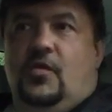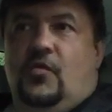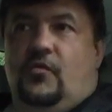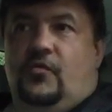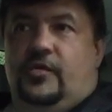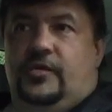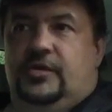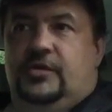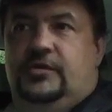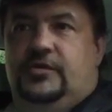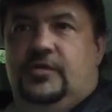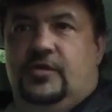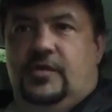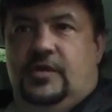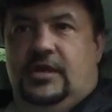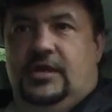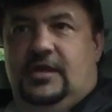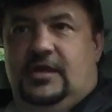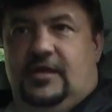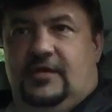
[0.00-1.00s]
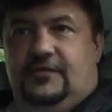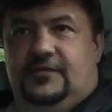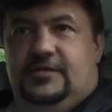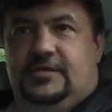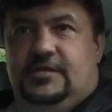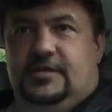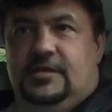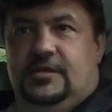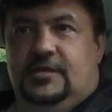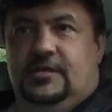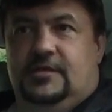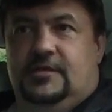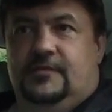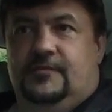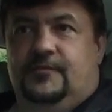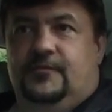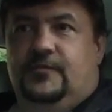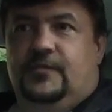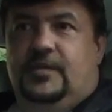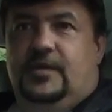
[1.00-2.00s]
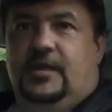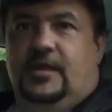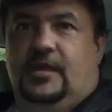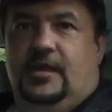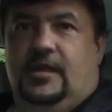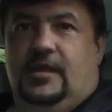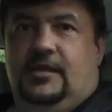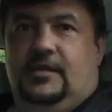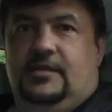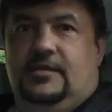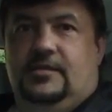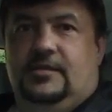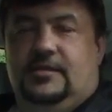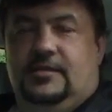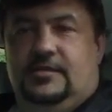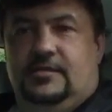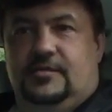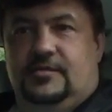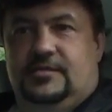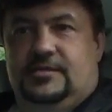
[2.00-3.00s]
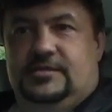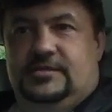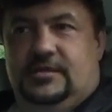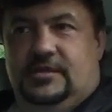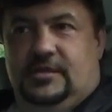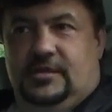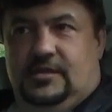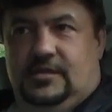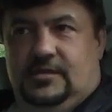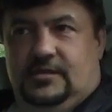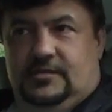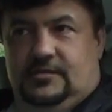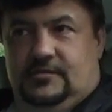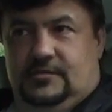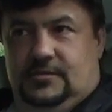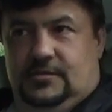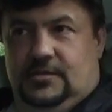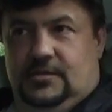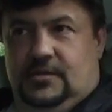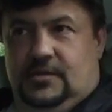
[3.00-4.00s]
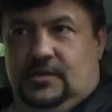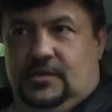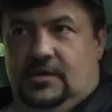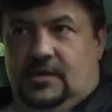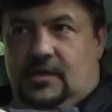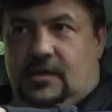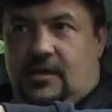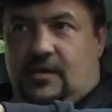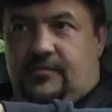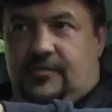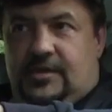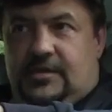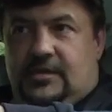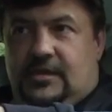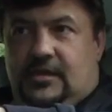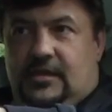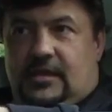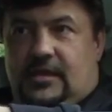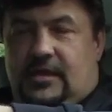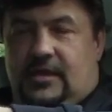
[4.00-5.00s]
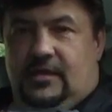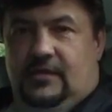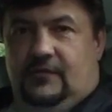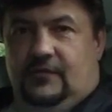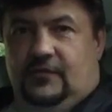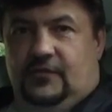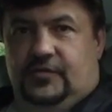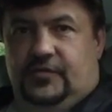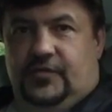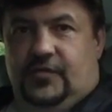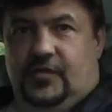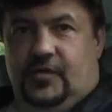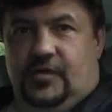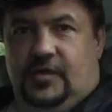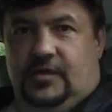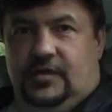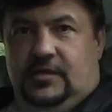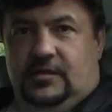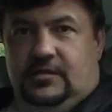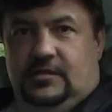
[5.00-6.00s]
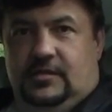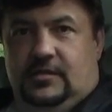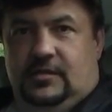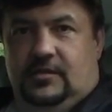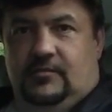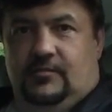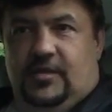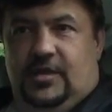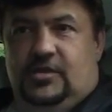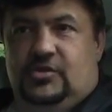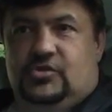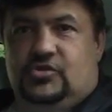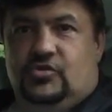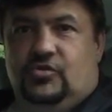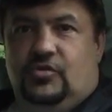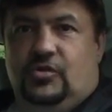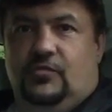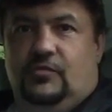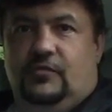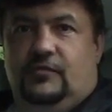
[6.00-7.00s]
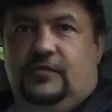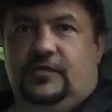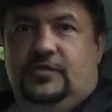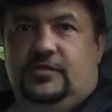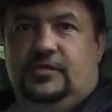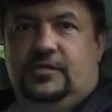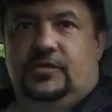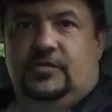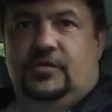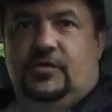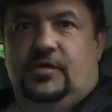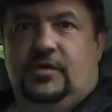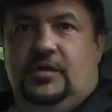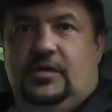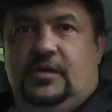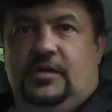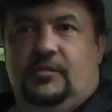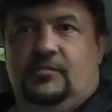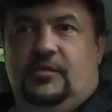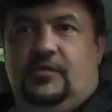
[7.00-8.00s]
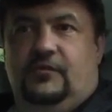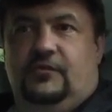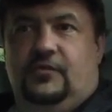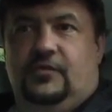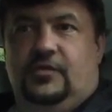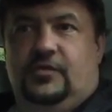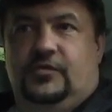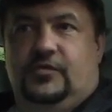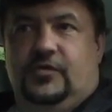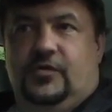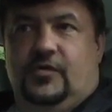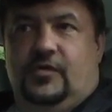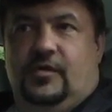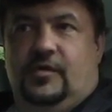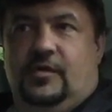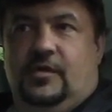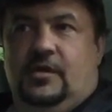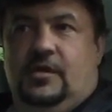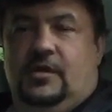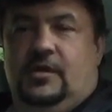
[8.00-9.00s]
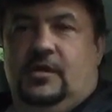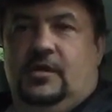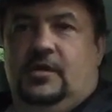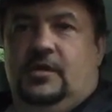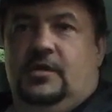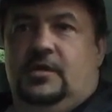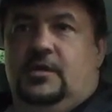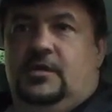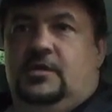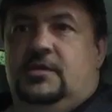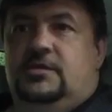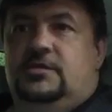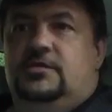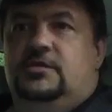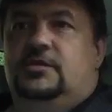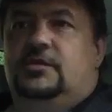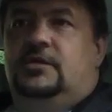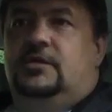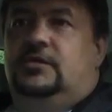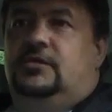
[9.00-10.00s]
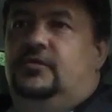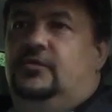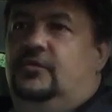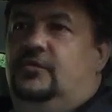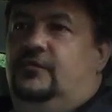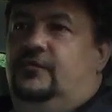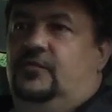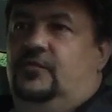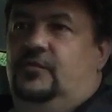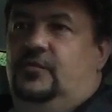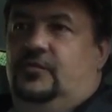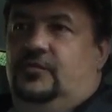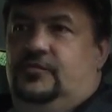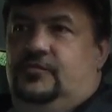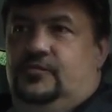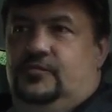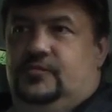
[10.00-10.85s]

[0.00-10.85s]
When you're turning left and there is a middle lane for turning, and make sure you move into the turning lane before you turn. Do not turn from your